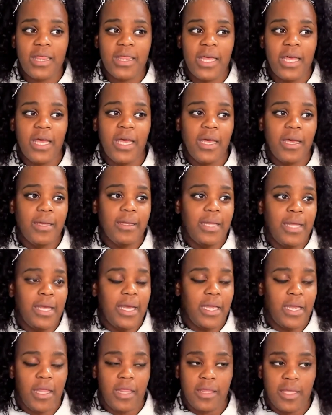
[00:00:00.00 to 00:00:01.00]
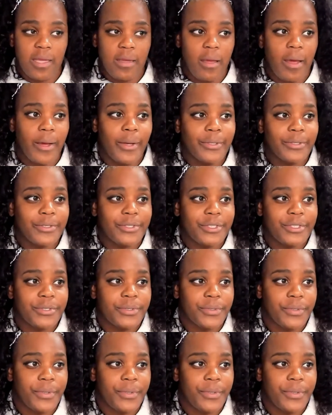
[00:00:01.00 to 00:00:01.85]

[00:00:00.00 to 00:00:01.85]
than anything else.